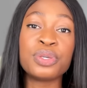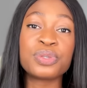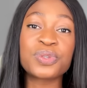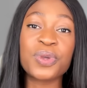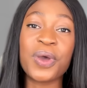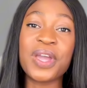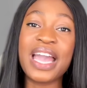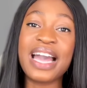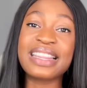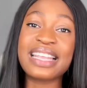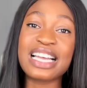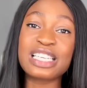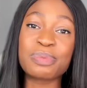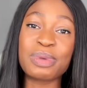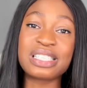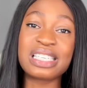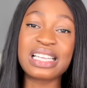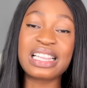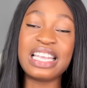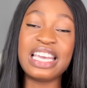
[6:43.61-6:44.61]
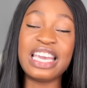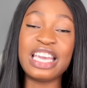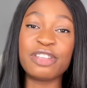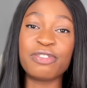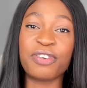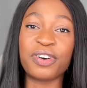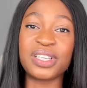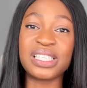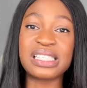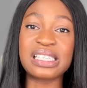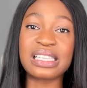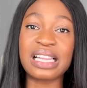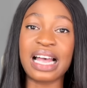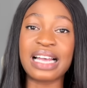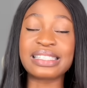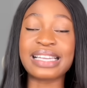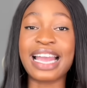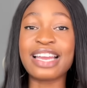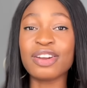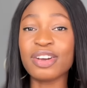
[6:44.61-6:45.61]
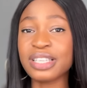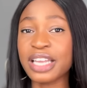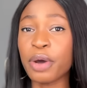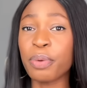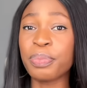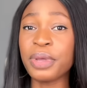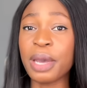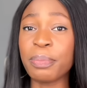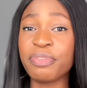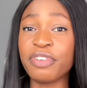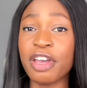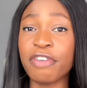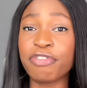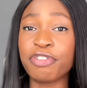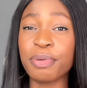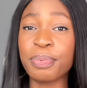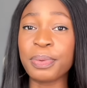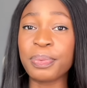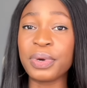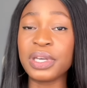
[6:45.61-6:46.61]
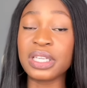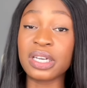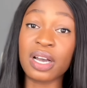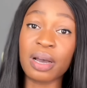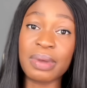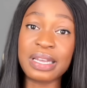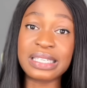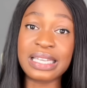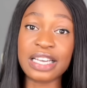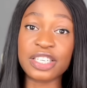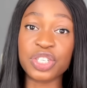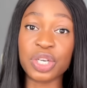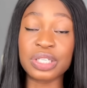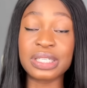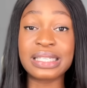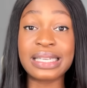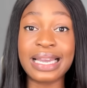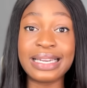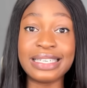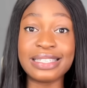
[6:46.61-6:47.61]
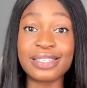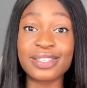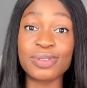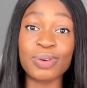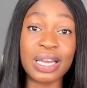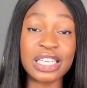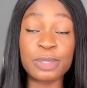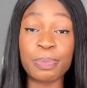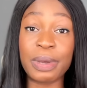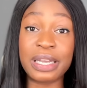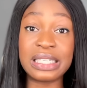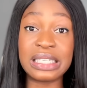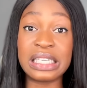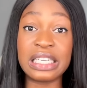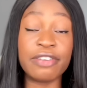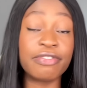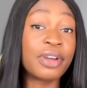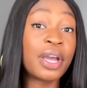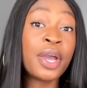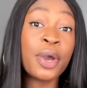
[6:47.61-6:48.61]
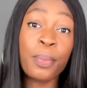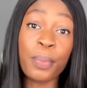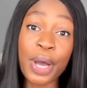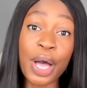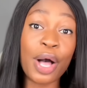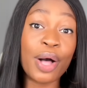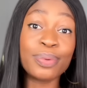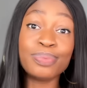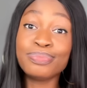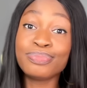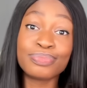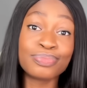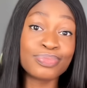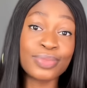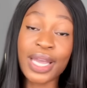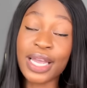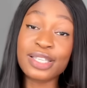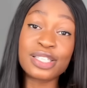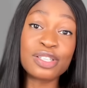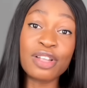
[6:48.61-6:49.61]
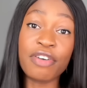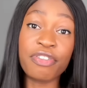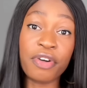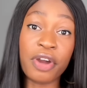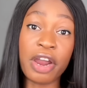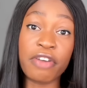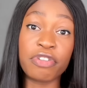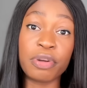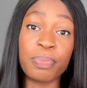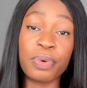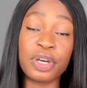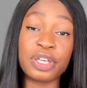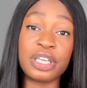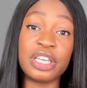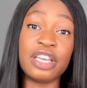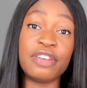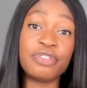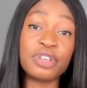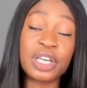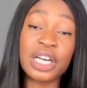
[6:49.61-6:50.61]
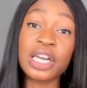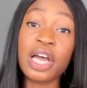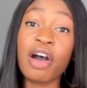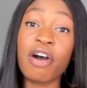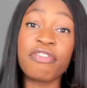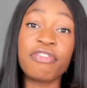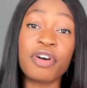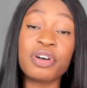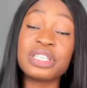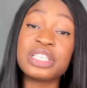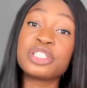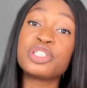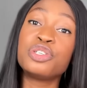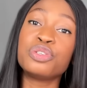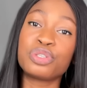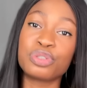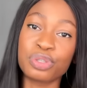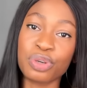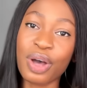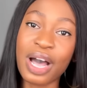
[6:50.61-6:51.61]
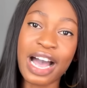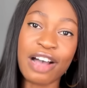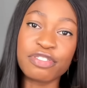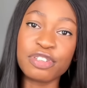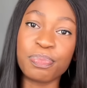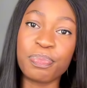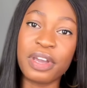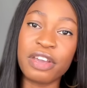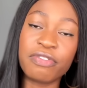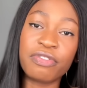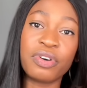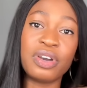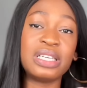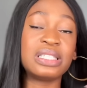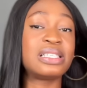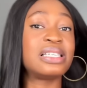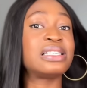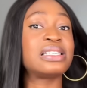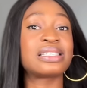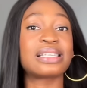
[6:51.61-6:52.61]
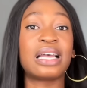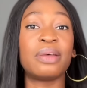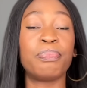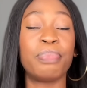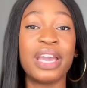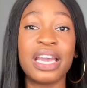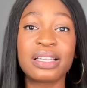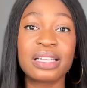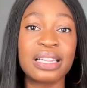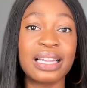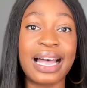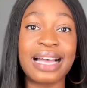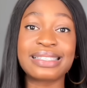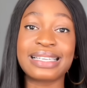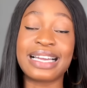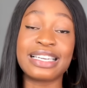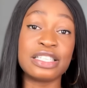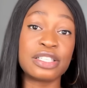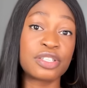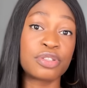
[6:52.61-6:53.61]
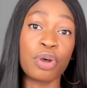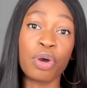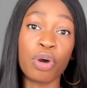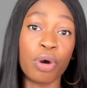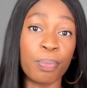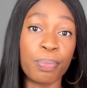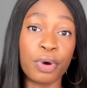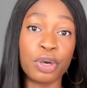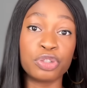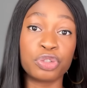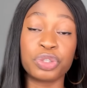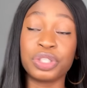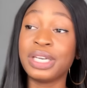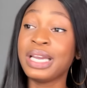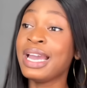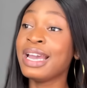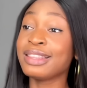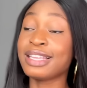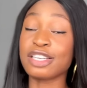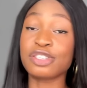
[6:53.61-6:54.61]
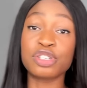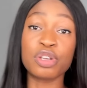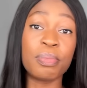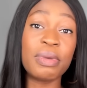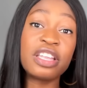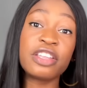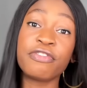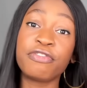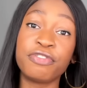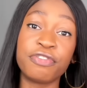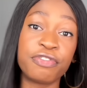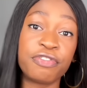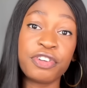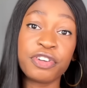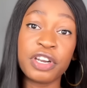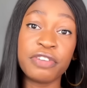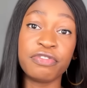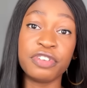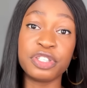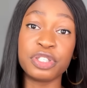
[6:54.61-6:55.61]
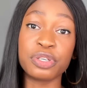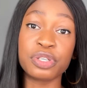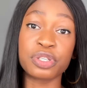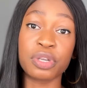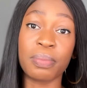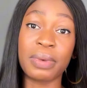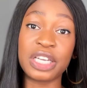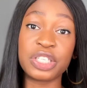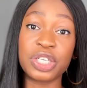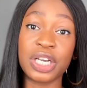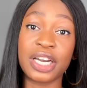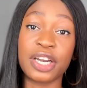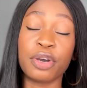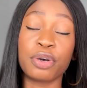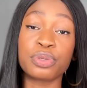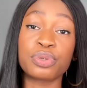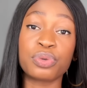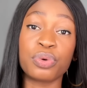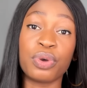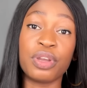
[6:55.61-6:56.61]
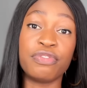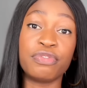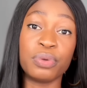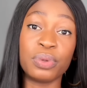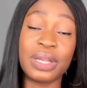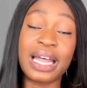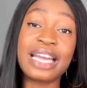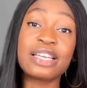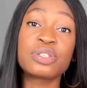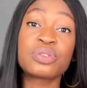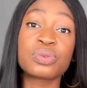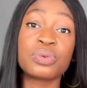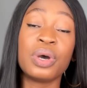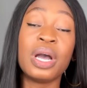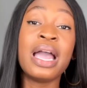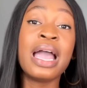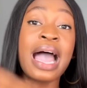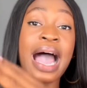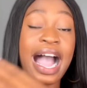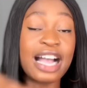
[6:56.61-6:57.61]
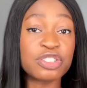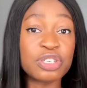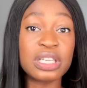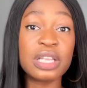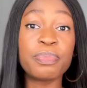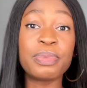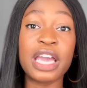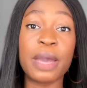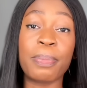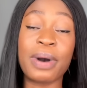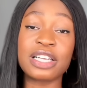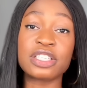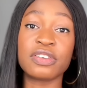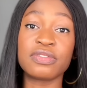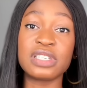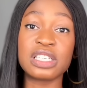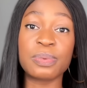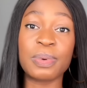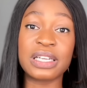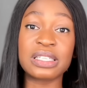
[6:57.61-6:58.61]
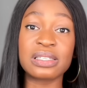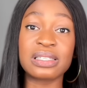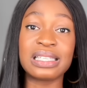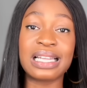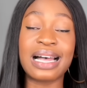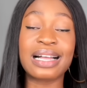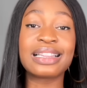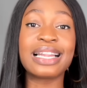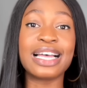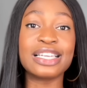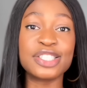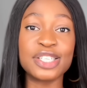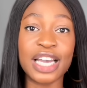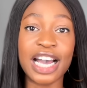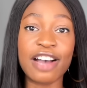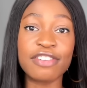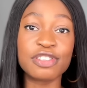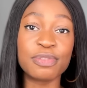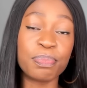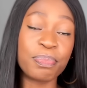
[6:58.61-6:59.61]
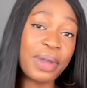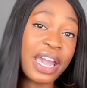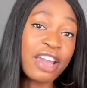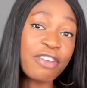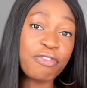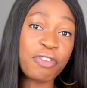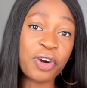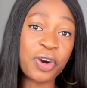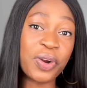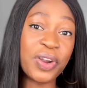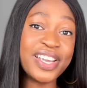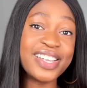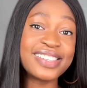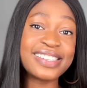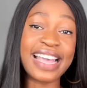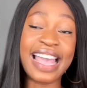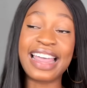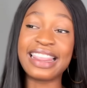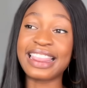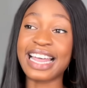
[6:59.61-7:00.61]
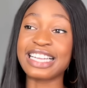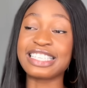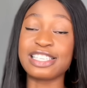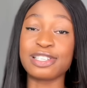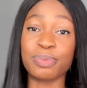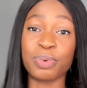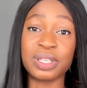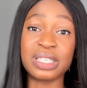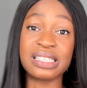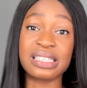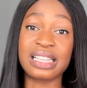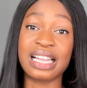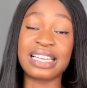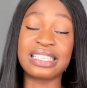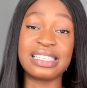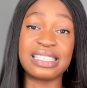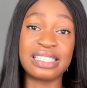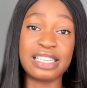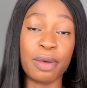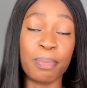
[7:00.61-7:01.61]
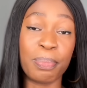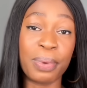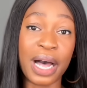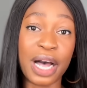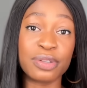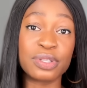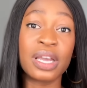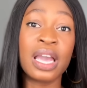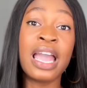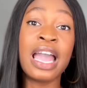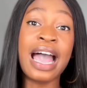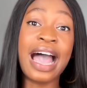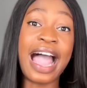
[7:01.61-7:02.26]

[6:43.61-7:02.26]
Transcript: So yeah, that's basically it for this class. I know there will be a few people in the comment section saying it's too expensive. Well, it's not for everybody. If you cannot afford it, you do not have to pay for it. This is a paid class and it's not compulsory. There's so many free videos on my channel, so if you like to actually be a part of this particular class, you have to pay for it, and that is what this class is about.